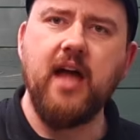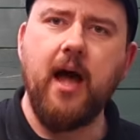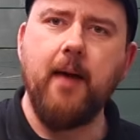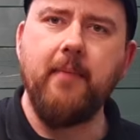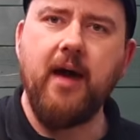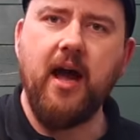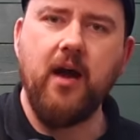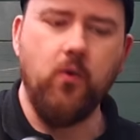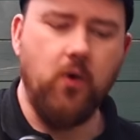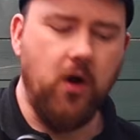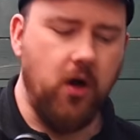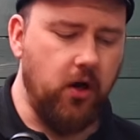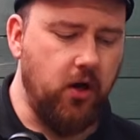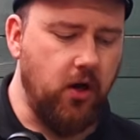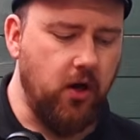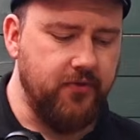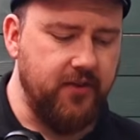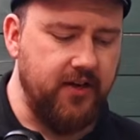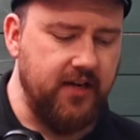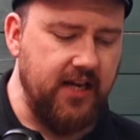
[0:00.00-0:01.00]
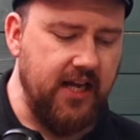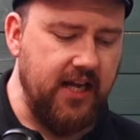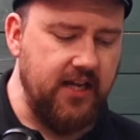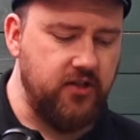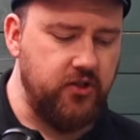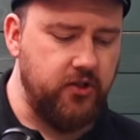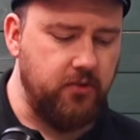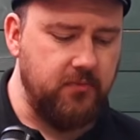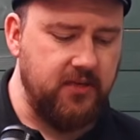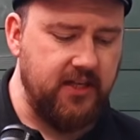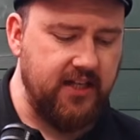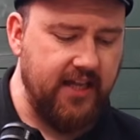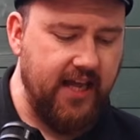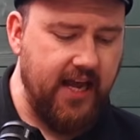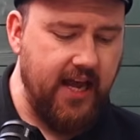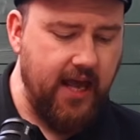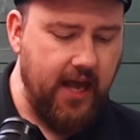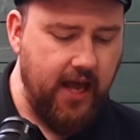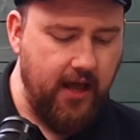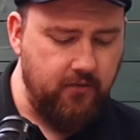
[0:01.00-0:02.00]
that I might work on that need some
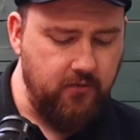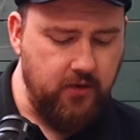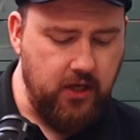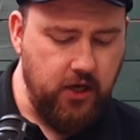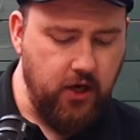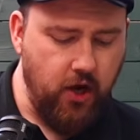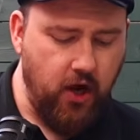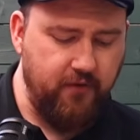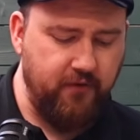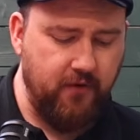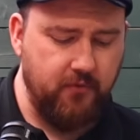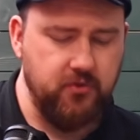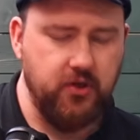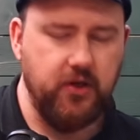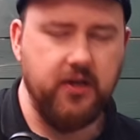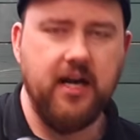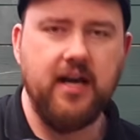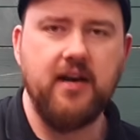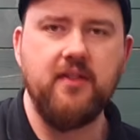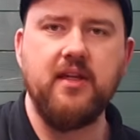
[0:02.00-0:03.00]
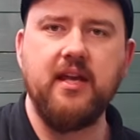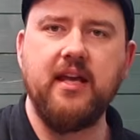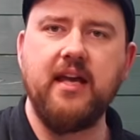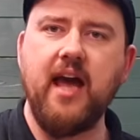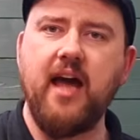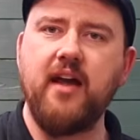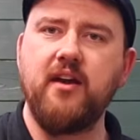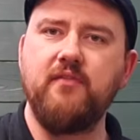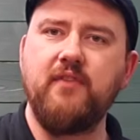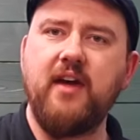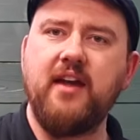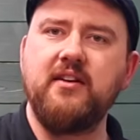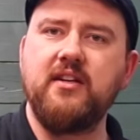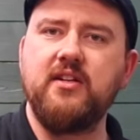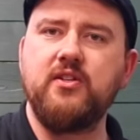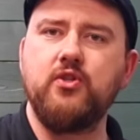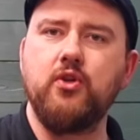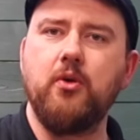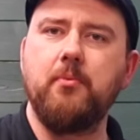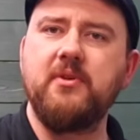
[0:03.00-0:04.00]
delay. You know, if I'm doing anything kind of Andy
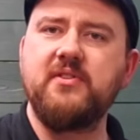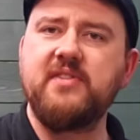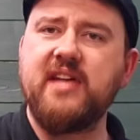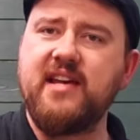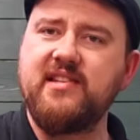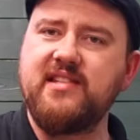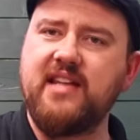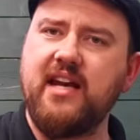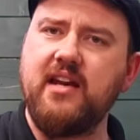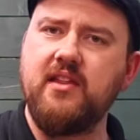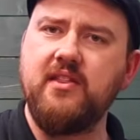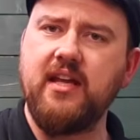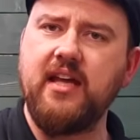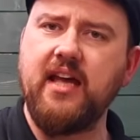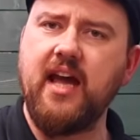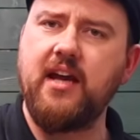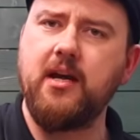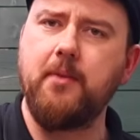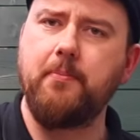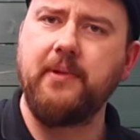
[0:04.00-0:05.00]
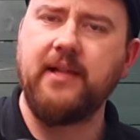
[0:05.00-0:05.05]
Summers-esque, anything kind of